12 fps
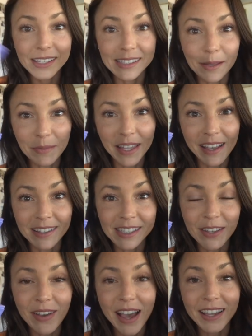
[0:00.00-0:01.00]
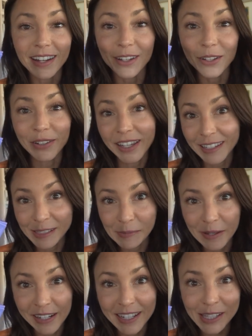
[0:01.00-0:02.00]
Something else I've had a great
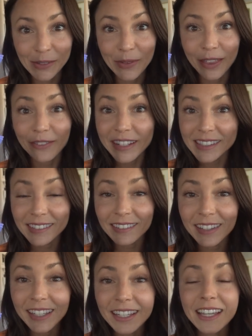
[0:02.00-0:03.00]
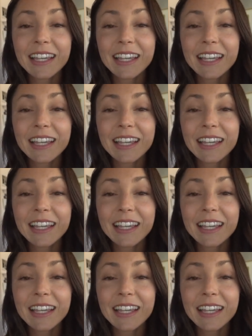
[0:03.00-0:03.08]
experience with recently